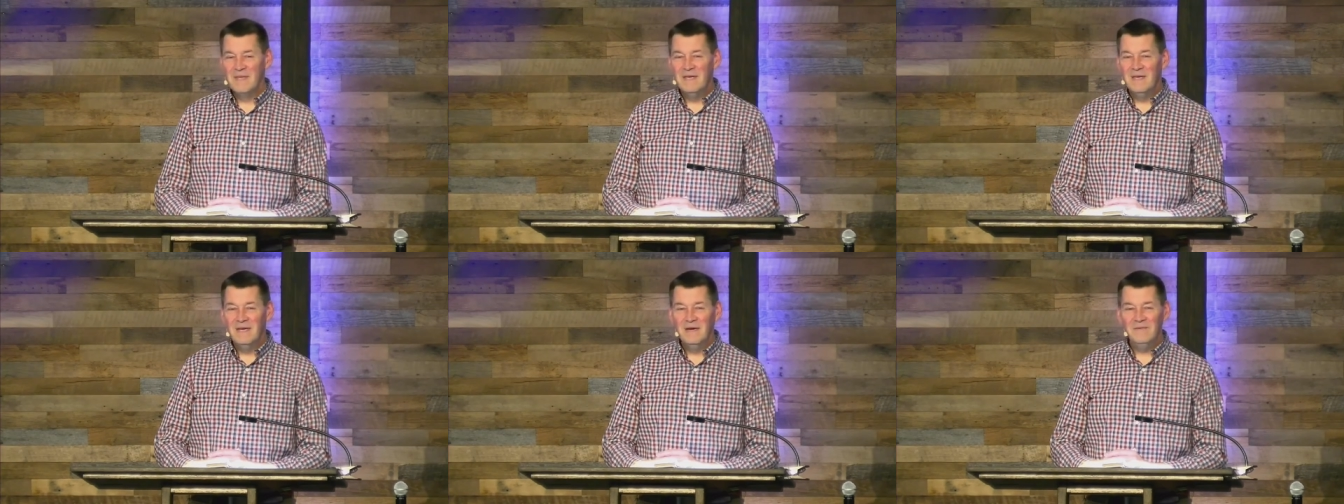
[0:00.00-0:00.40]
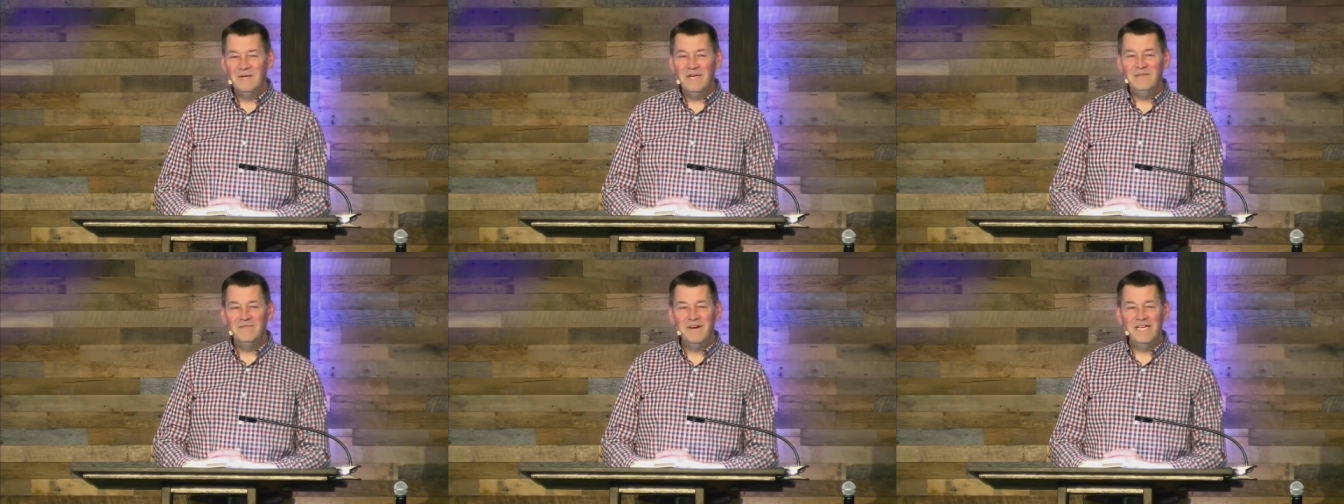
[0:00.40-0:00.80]
I want to
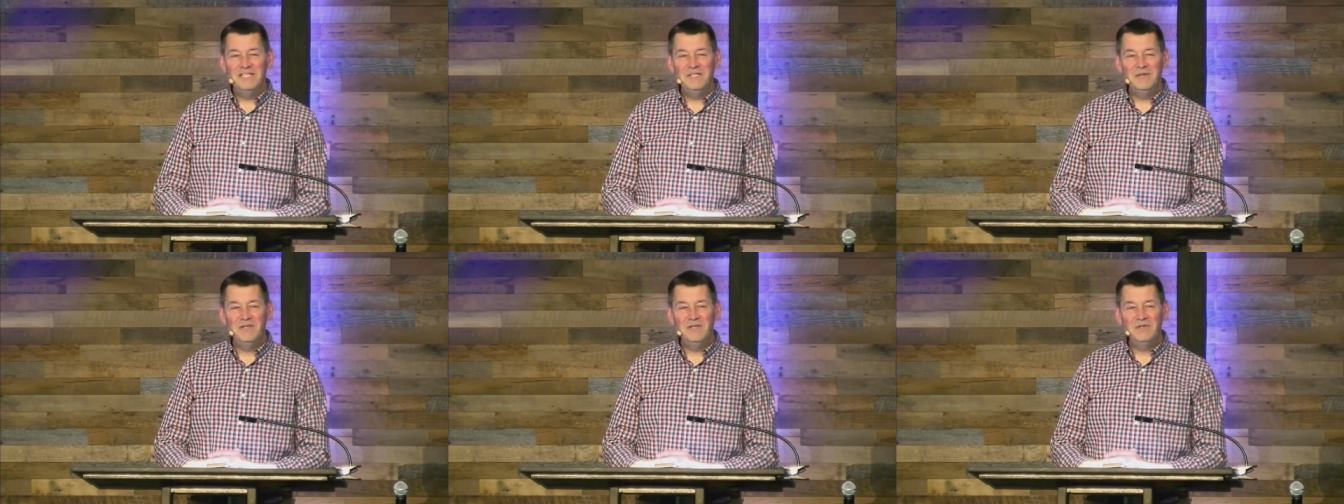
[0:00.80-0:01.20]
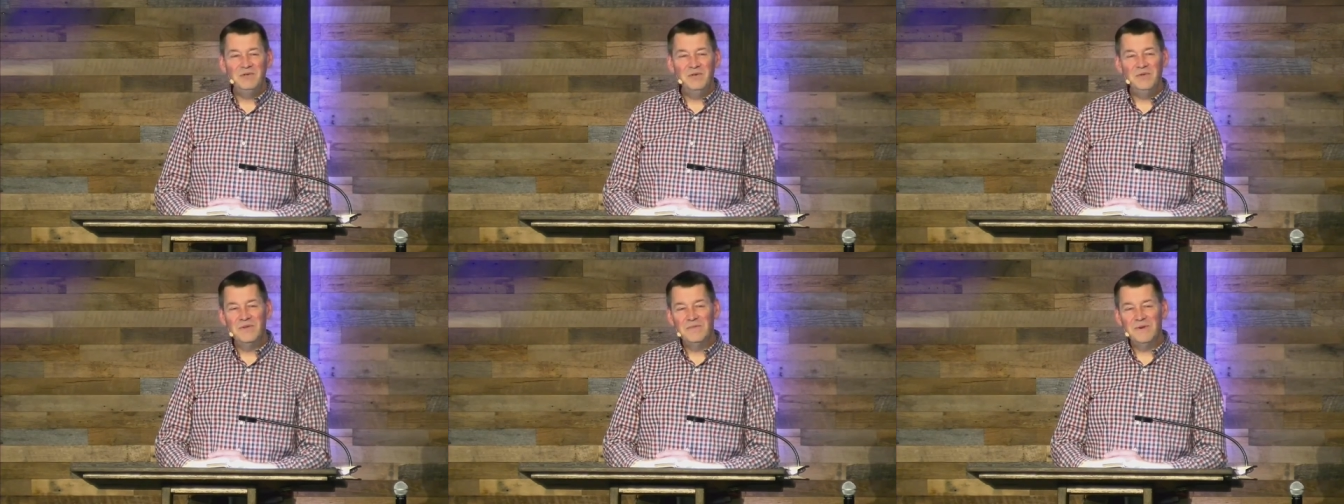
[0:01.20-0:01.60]
invite you to turn
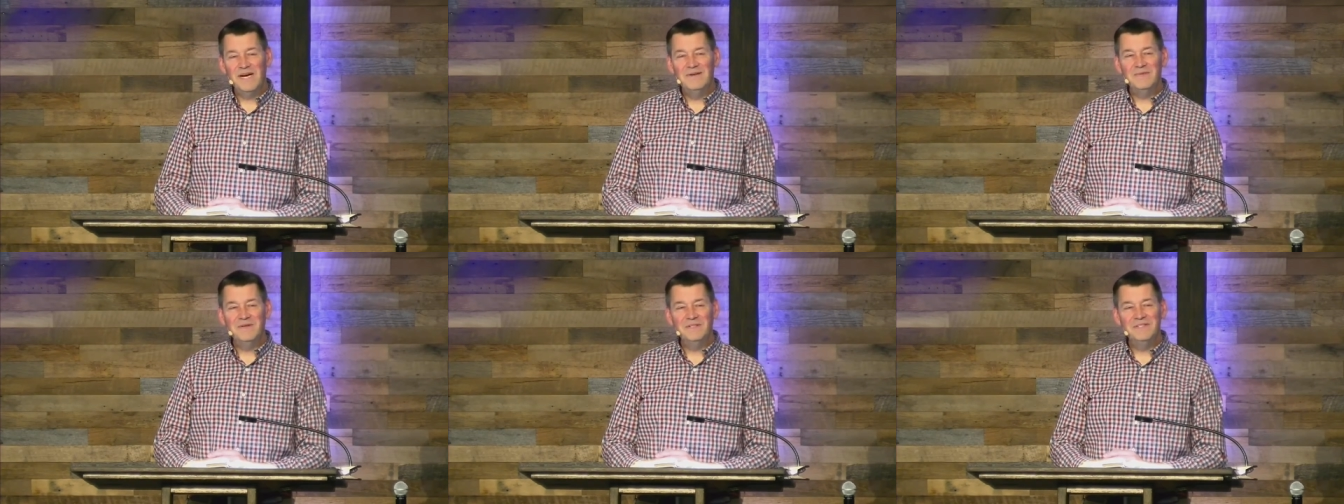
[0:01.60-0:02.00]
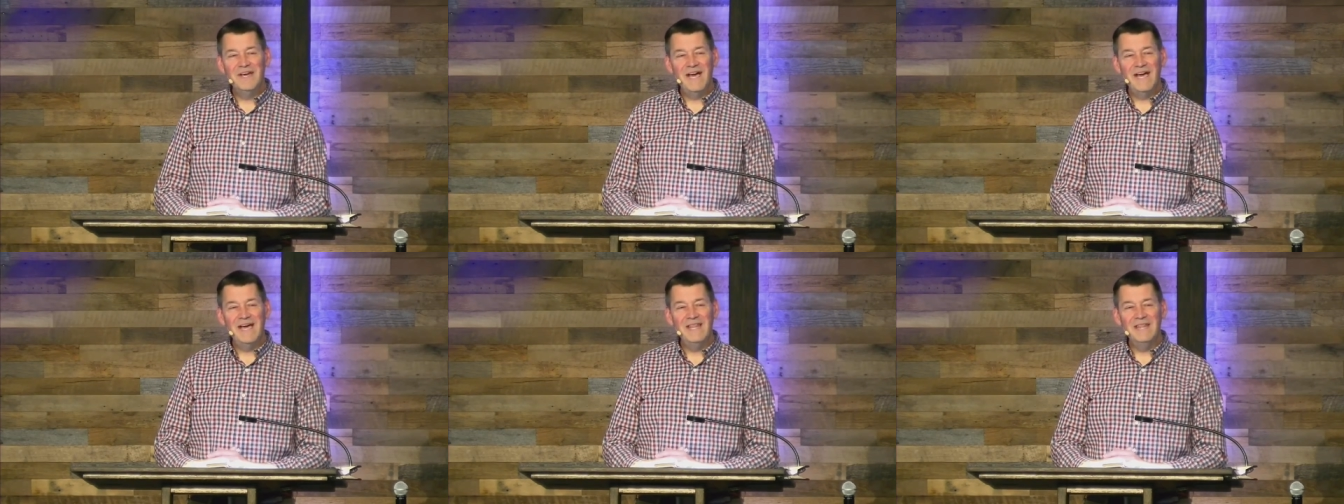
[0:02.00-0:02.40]
with the Bible to
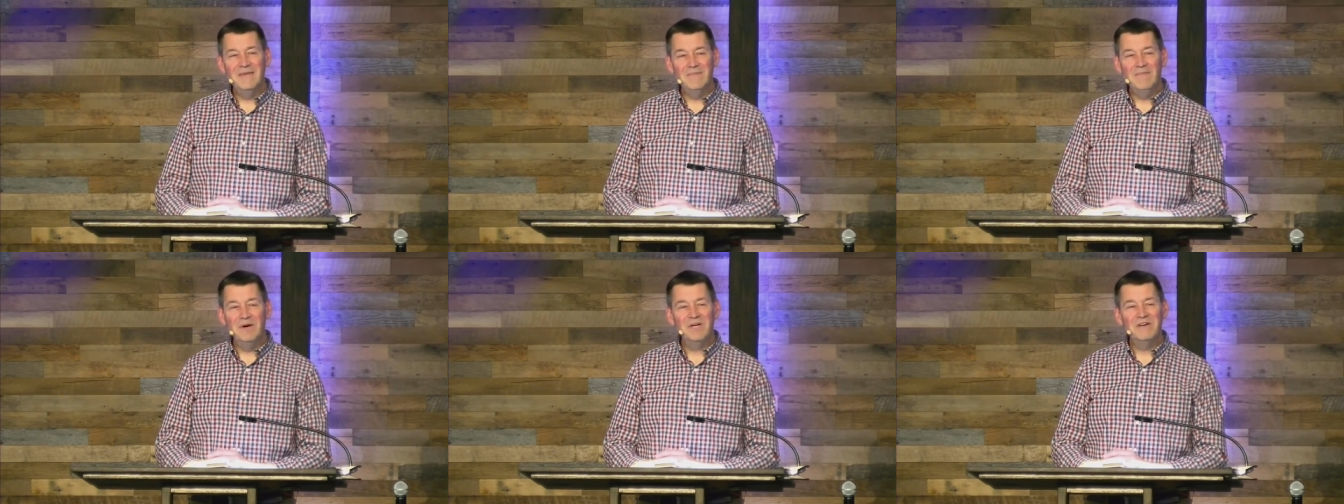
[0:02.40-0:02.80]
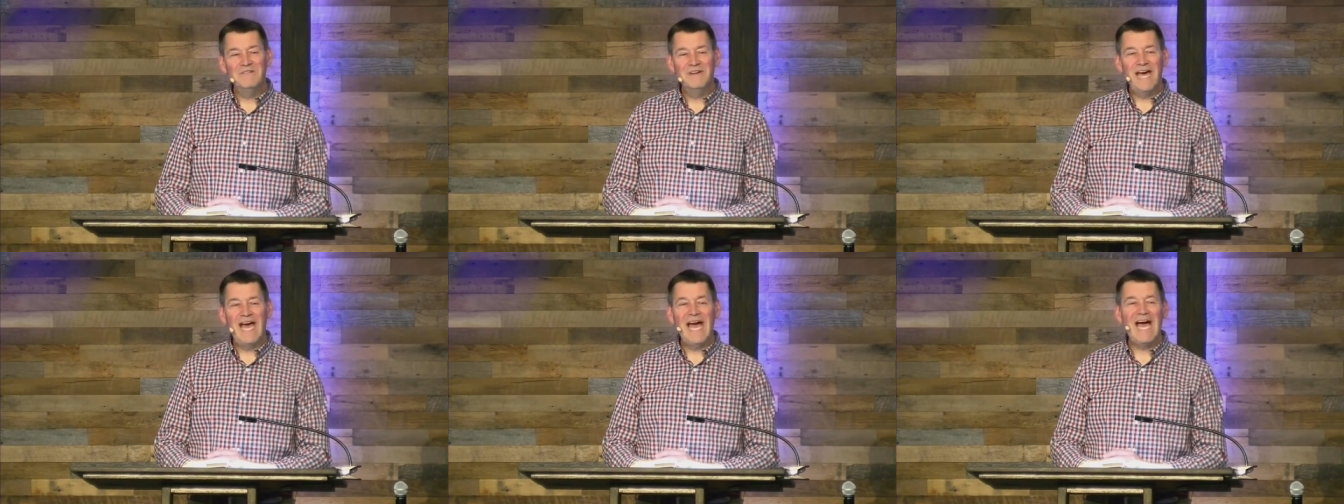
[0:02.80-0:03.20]
the book of
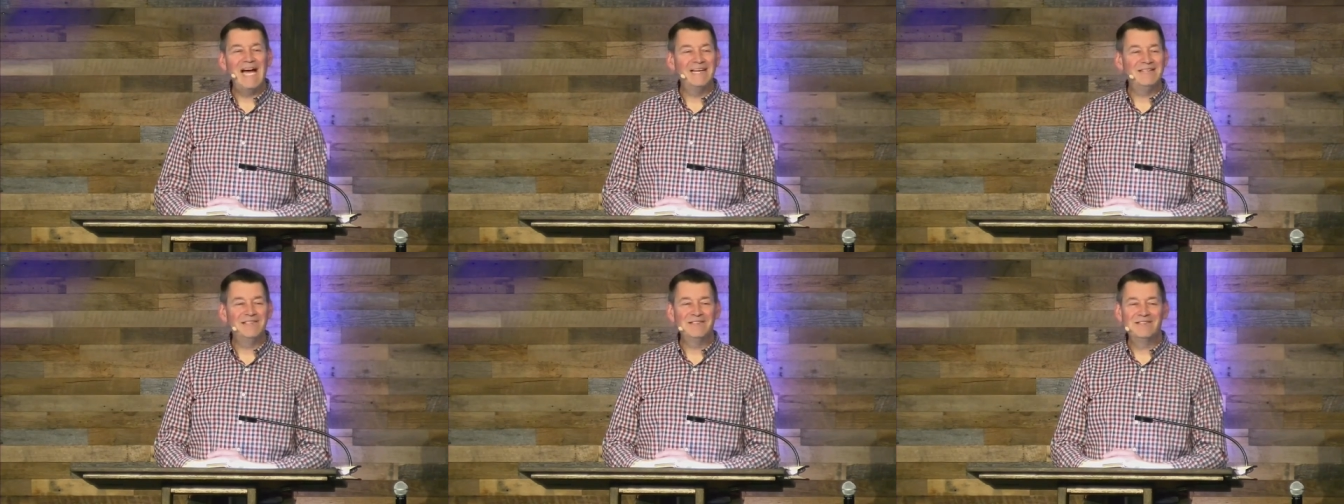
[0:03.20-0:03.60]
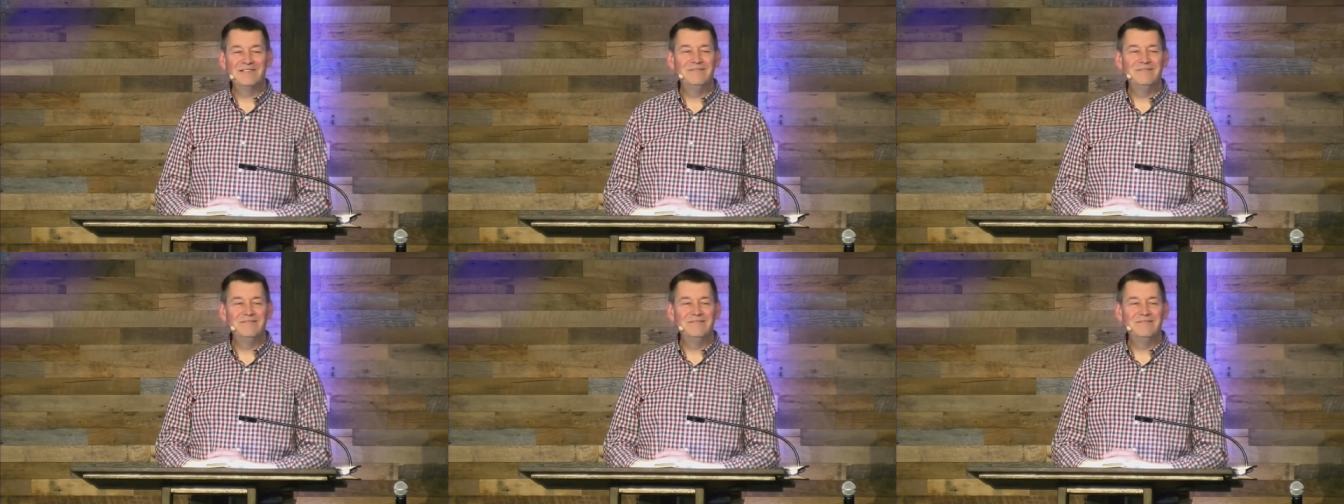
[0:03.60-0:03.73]
Acts.